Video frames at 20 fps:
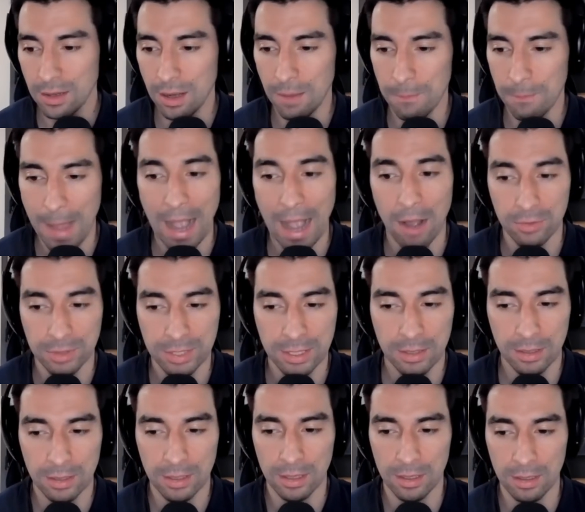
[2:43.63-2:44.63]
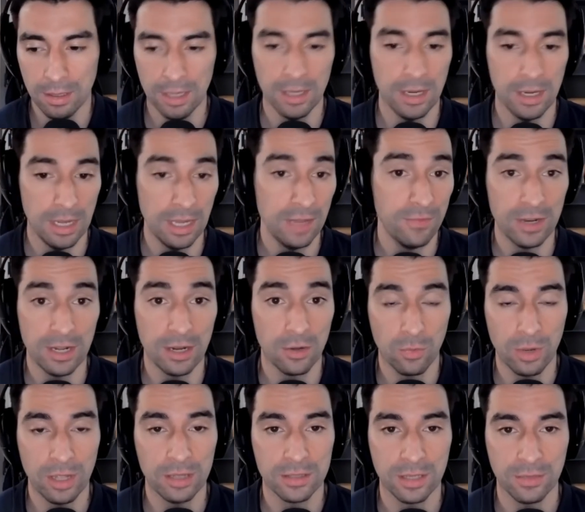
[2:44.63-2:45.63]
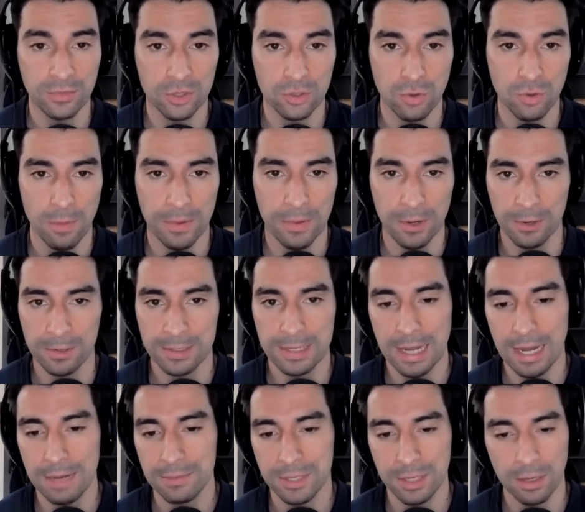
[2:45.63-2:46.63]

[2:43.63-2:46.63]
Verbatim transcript: amount, eh, even in a relatively short period of time.